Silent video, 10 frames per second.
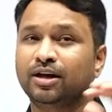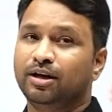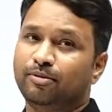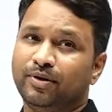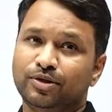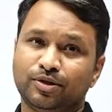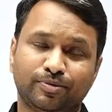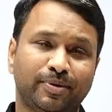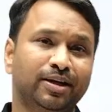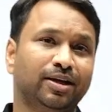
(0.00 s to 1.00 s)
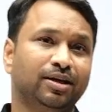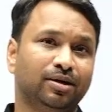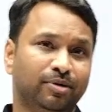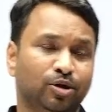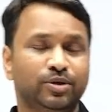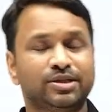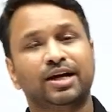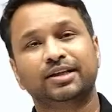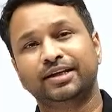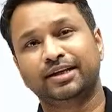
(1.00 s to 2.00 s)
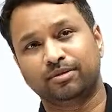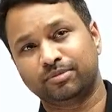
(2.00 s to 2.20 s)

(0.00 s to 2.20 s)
number one is Usmania, number two is Gandhi, number